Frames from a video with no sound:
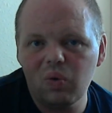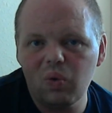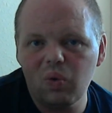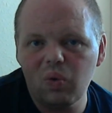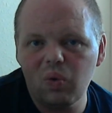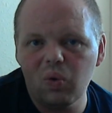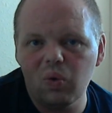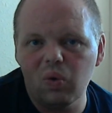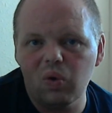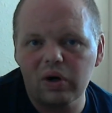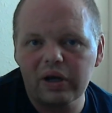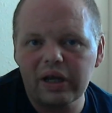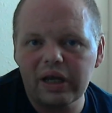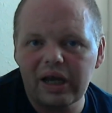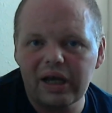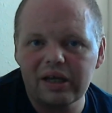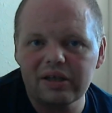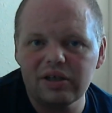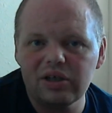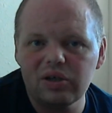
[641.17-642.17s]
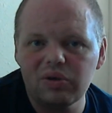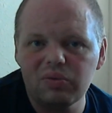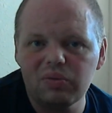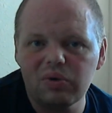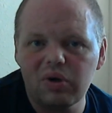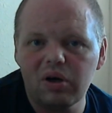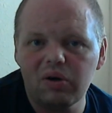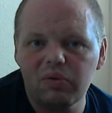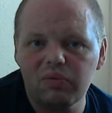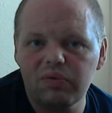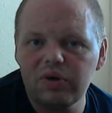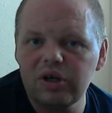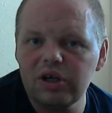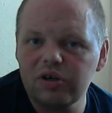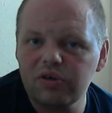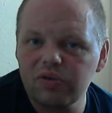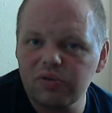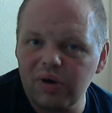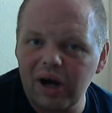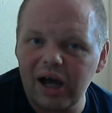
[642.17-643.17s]
Or can you
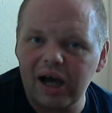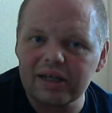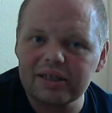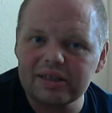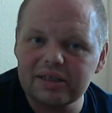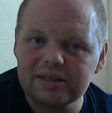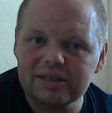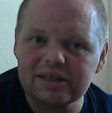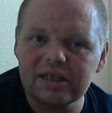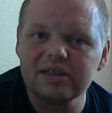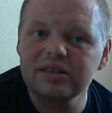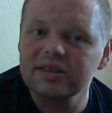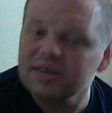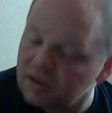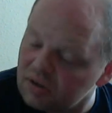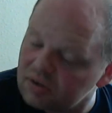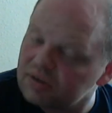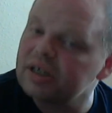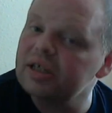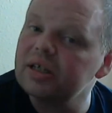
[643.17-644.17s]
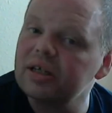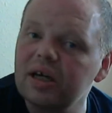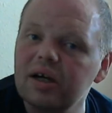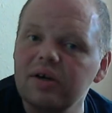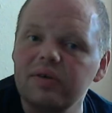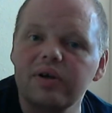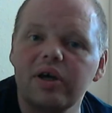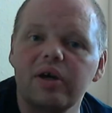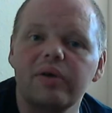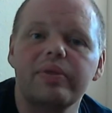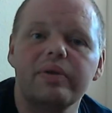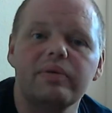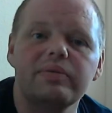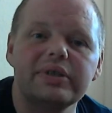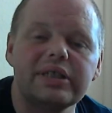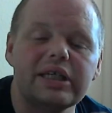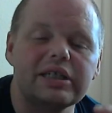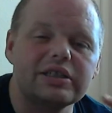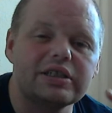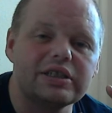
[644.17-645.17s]
retract and say, sorry, no, there was
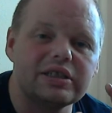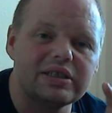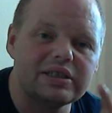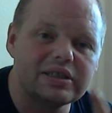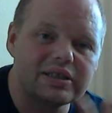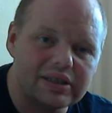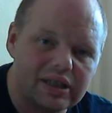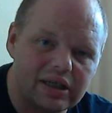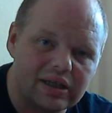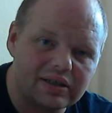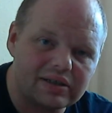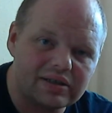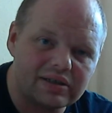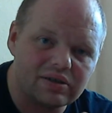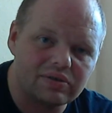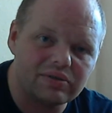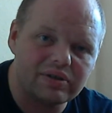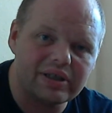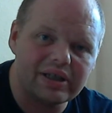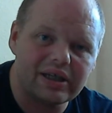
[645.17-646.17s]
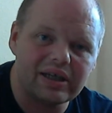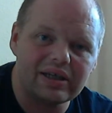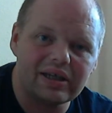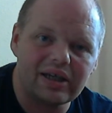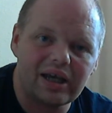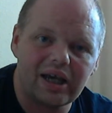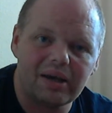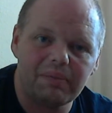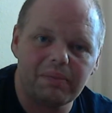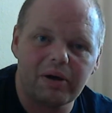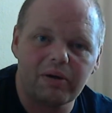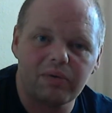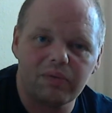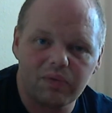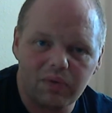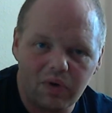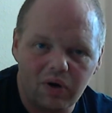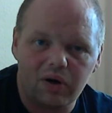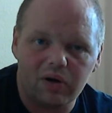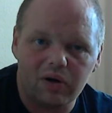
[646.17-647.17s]
actually 6, sorry, that came out wrong?